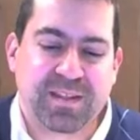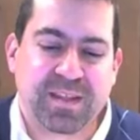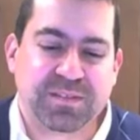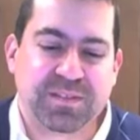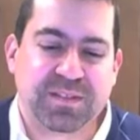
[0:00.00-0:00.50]

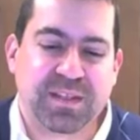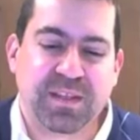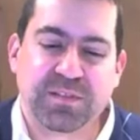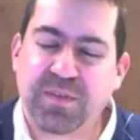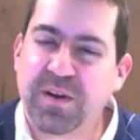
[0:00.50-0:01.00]

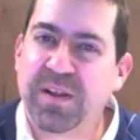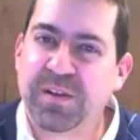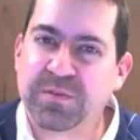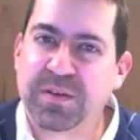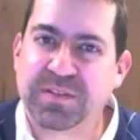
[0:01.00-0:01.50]
it's very
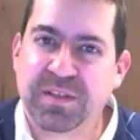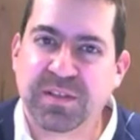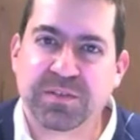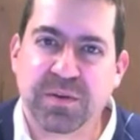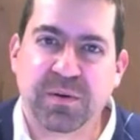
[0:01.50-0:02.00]

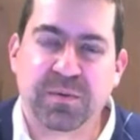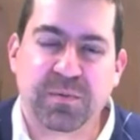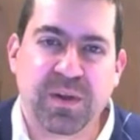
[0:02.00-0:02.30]
interesting, Joel,